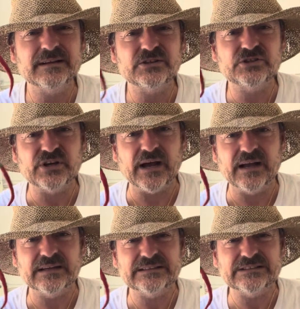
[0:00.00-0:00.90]

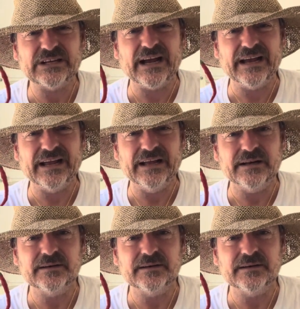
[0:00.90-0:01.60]
Cheyenne,